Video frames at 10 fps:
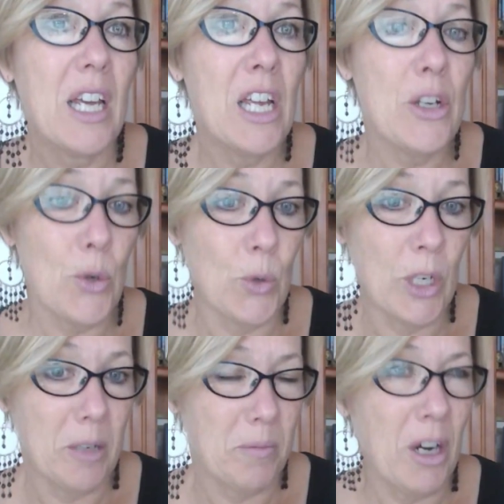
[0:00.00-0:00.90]

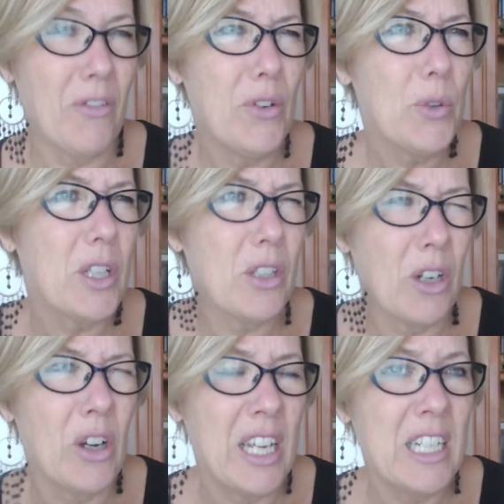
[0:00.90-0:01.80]
enjoy. But I feel that you
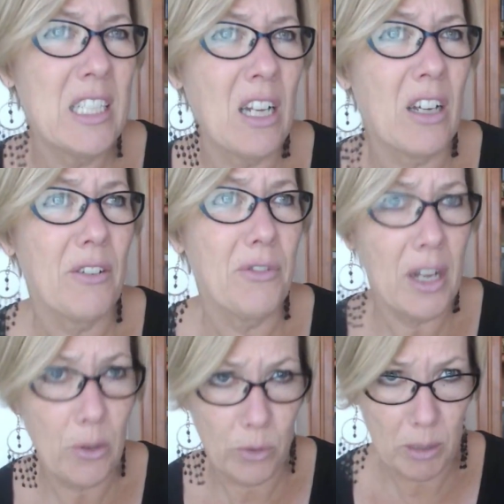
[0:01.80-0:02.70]
know it is like a
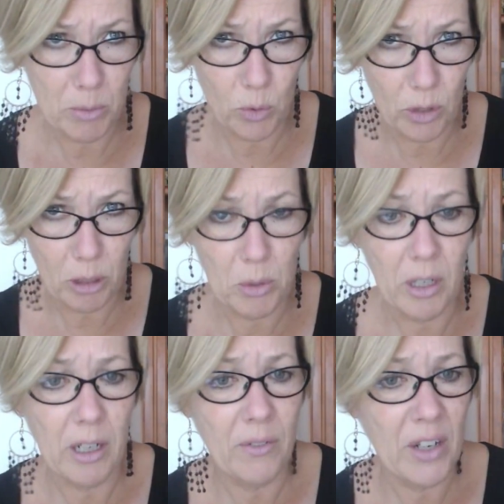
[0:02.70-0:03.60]
fete or some sort of
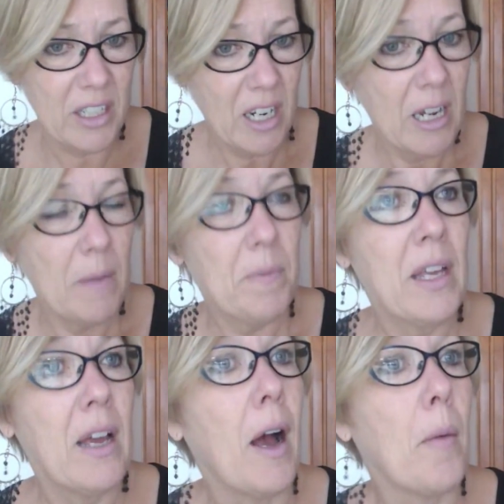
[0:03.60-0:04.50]
community event
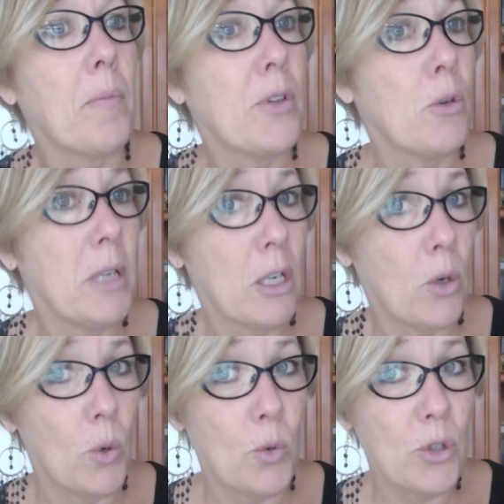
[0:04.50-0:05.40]
that um, you're being
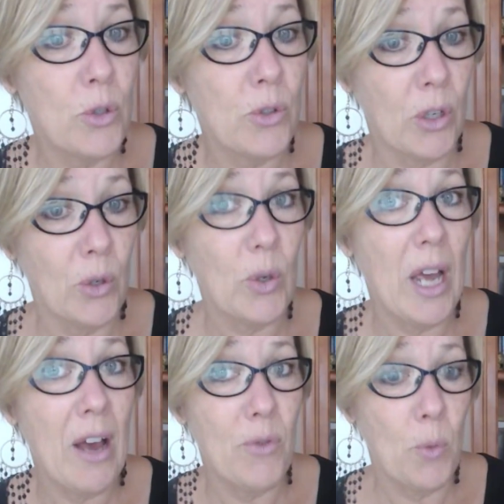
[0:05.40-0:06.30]
called to. So look
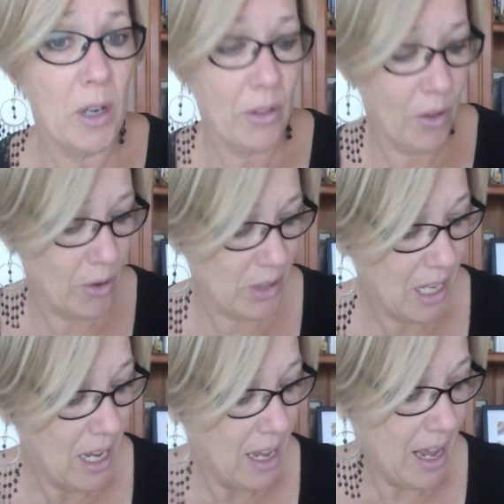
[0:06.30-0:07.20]
out for one of those
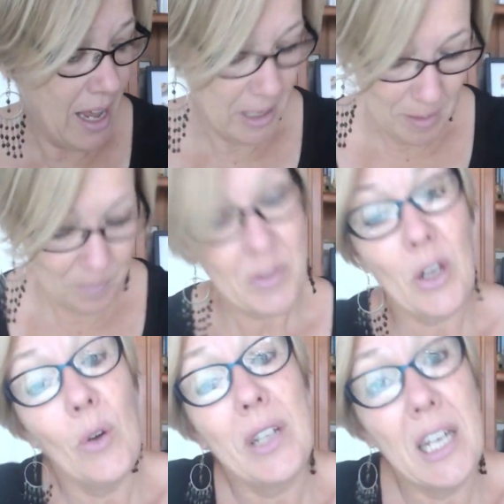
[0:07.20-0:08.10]
and um,
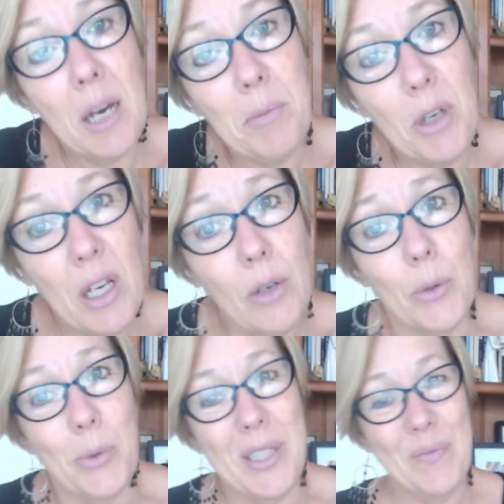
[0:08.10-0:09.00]
go and kick up your
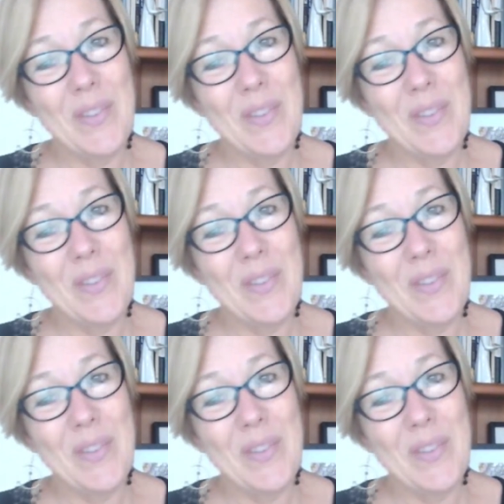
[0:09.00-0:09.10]
heels.